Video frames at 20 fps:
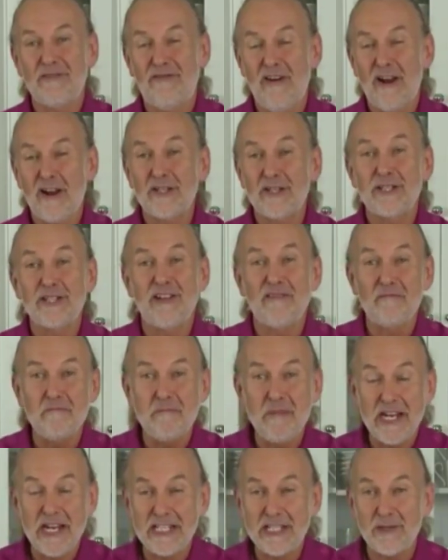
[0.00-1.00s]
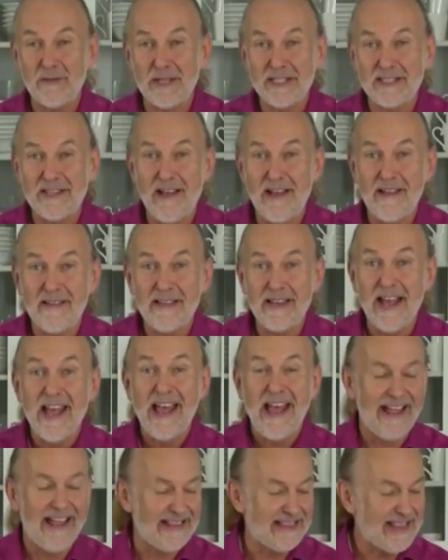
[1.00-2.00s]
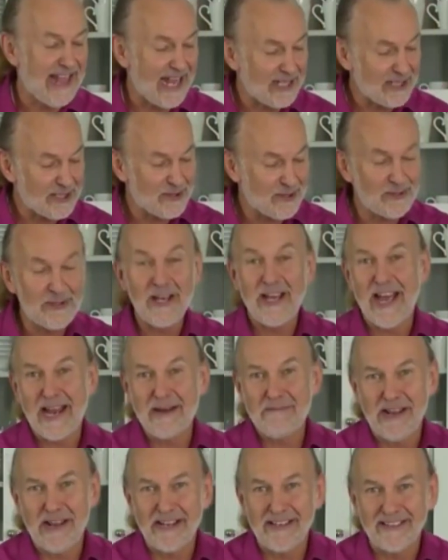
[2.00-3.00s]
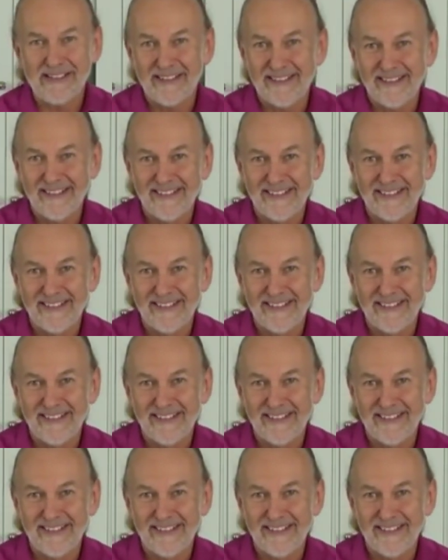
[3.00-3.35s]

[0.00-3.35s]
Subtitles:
a fraction of minutes it was done, and thanks to the hand blender.